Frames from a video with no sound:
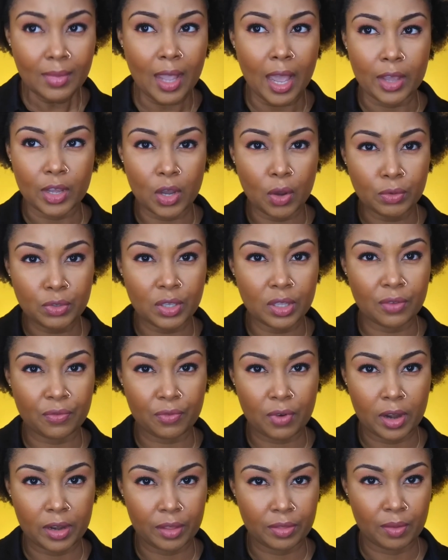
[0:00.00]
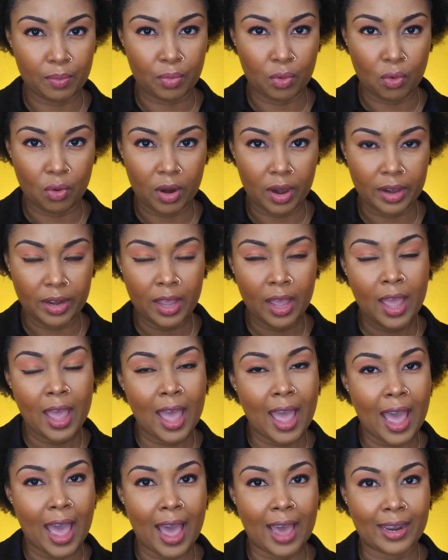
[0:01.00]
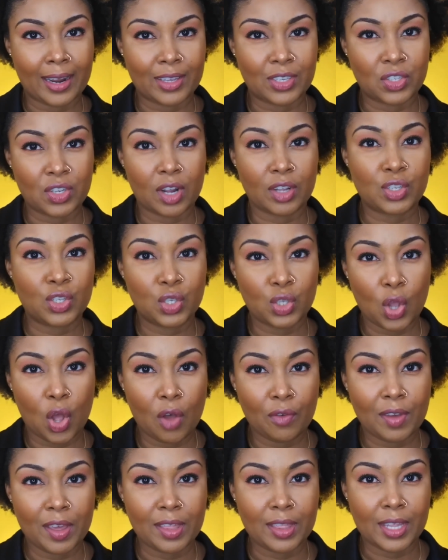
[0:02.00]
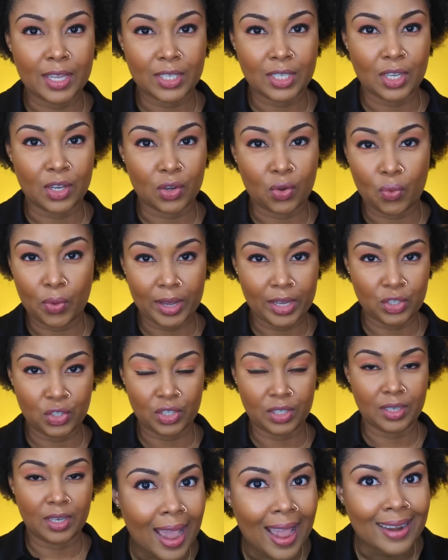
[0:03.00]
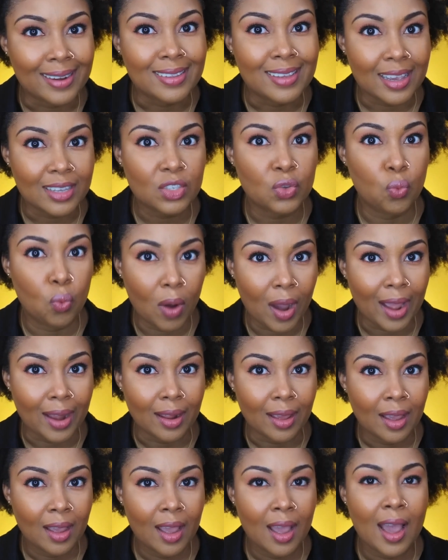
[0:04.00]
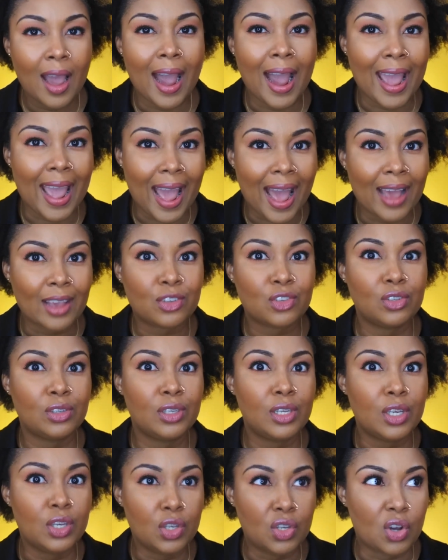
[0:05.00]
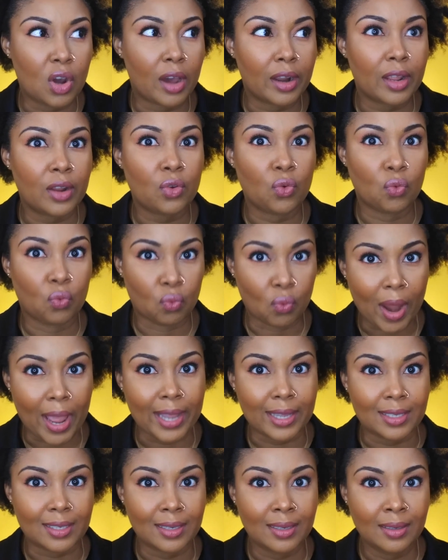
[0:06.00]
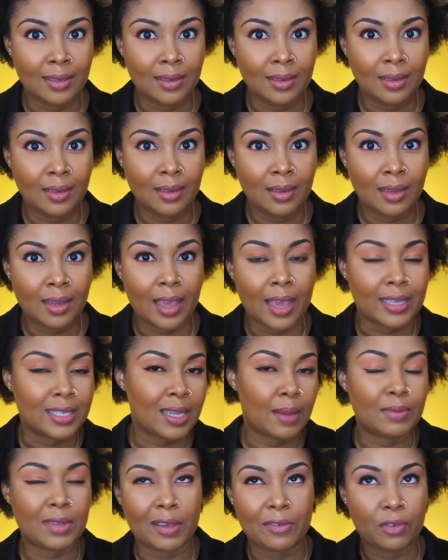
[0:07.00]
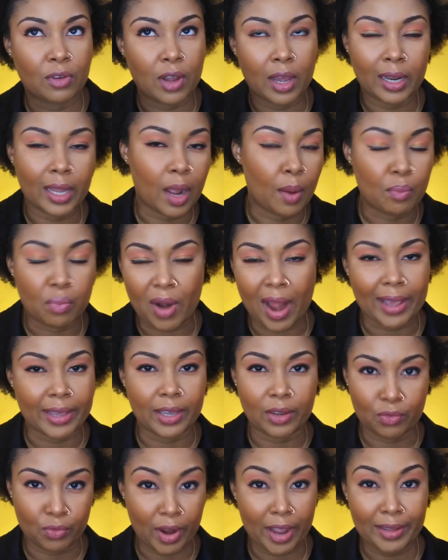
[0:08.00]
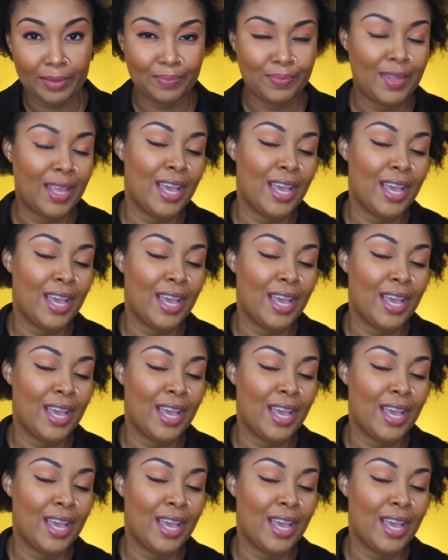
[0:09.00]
I go to the front of the board and I start solving this equation. And guess what? I actually got it right. Except I forgot like a bracket, right?